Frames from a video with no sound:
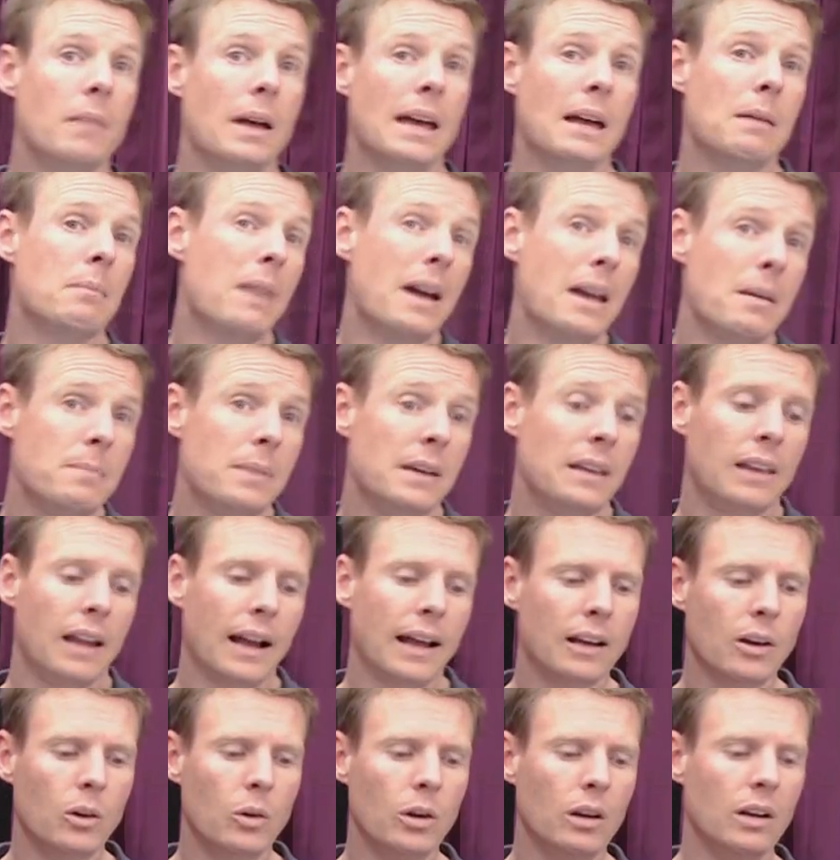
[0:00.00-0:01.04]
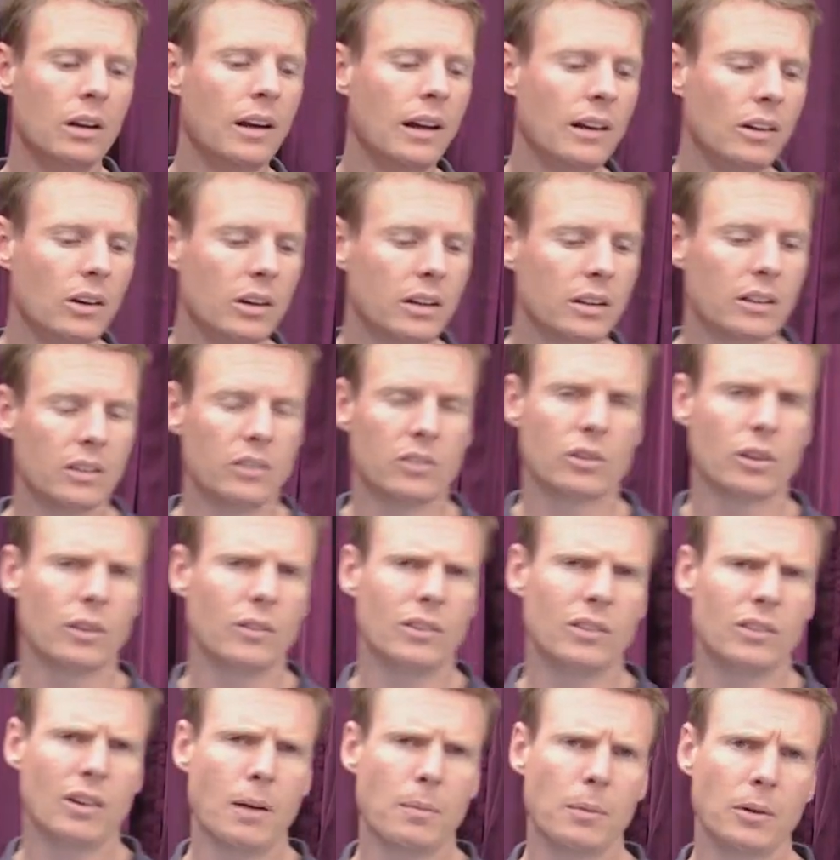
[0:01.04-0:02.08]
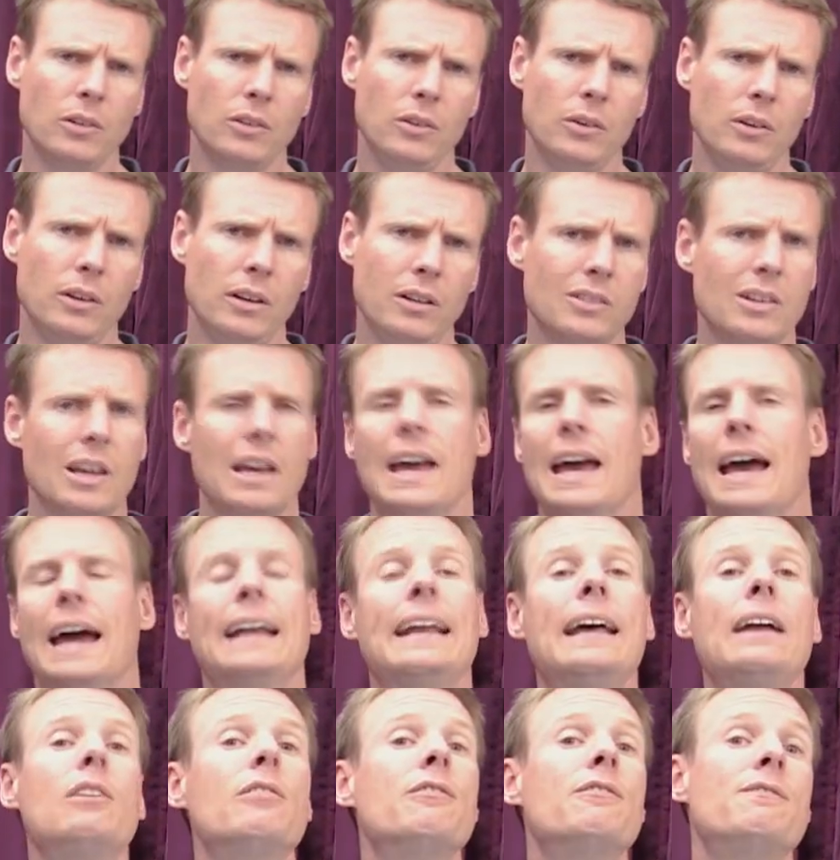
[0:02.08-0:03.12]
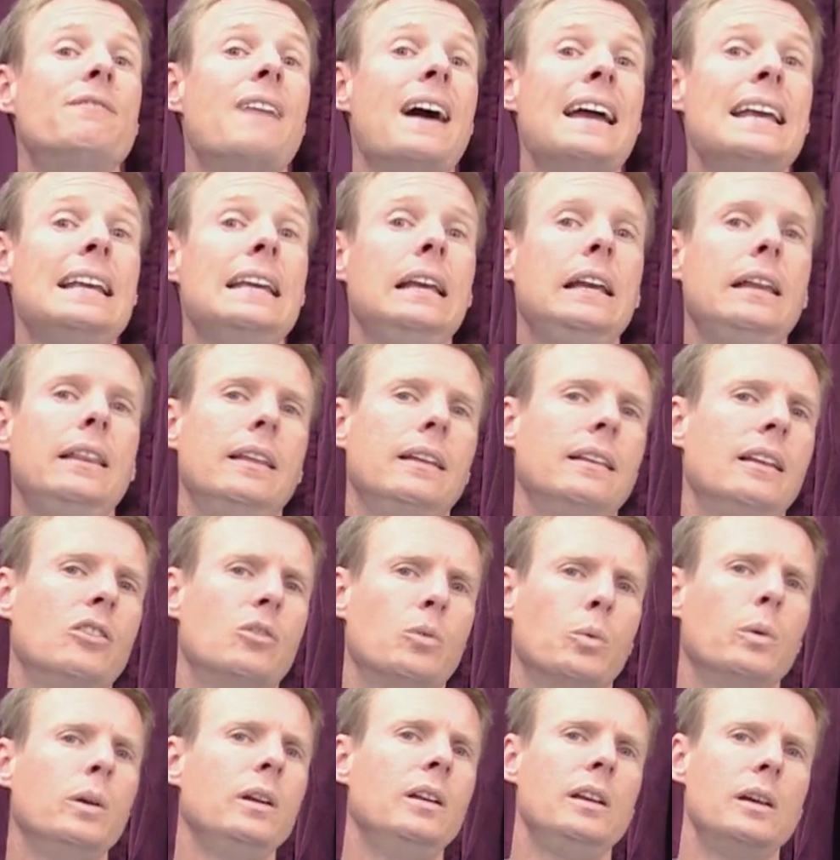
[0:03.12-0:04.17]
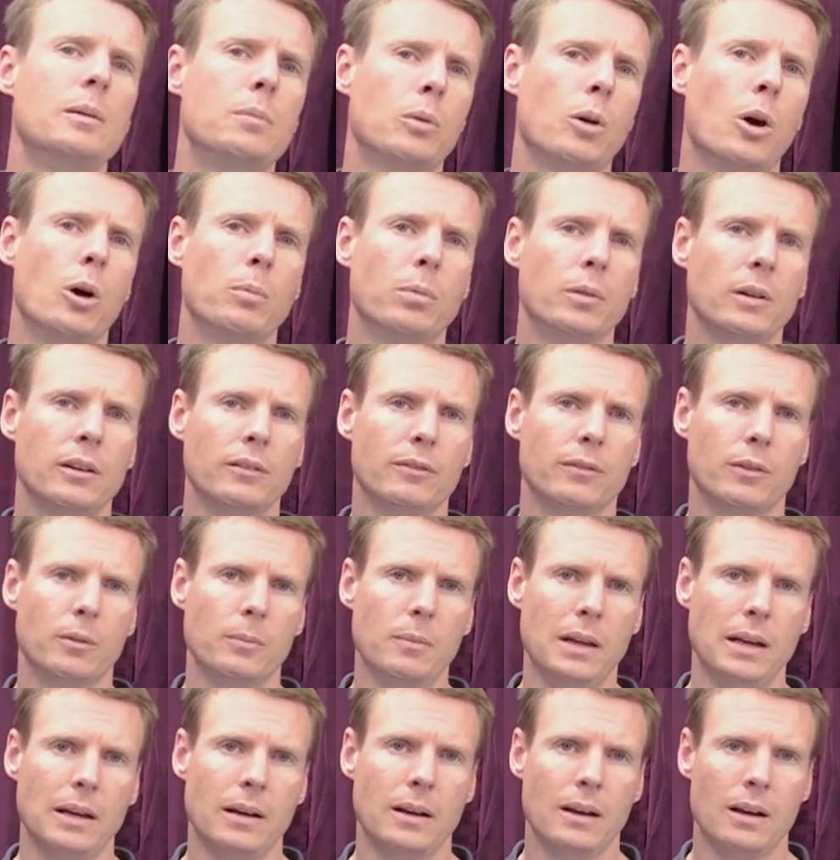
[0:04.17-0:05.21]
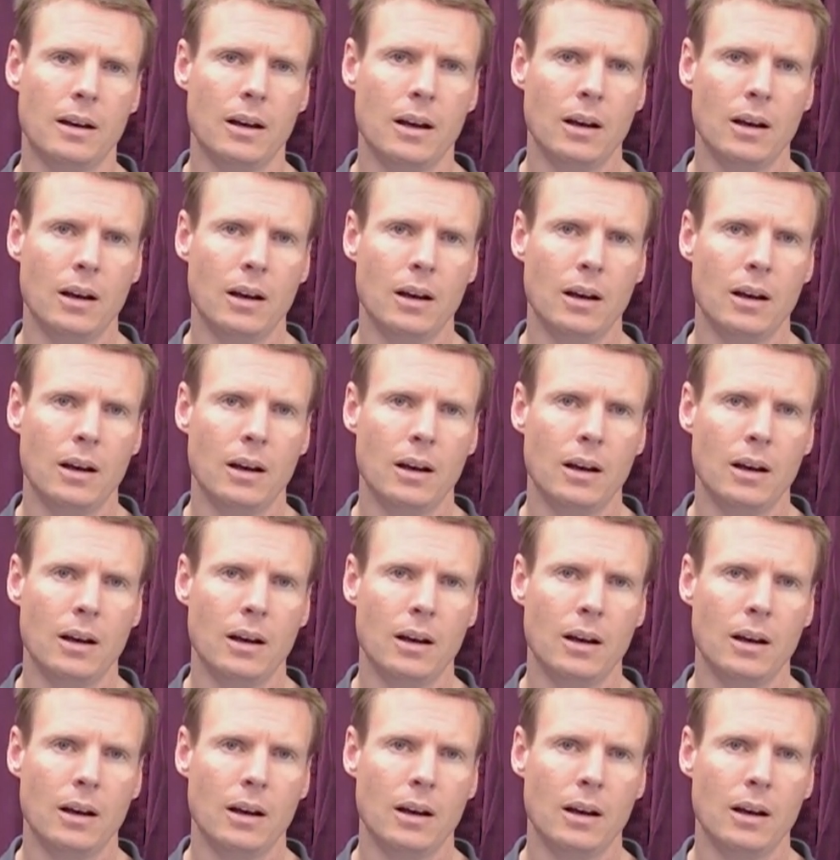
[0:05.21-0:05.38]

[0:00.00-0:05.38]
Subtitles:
It might be that I go in and I look at the service opportunities and I don't find anything that's really appropriate for me.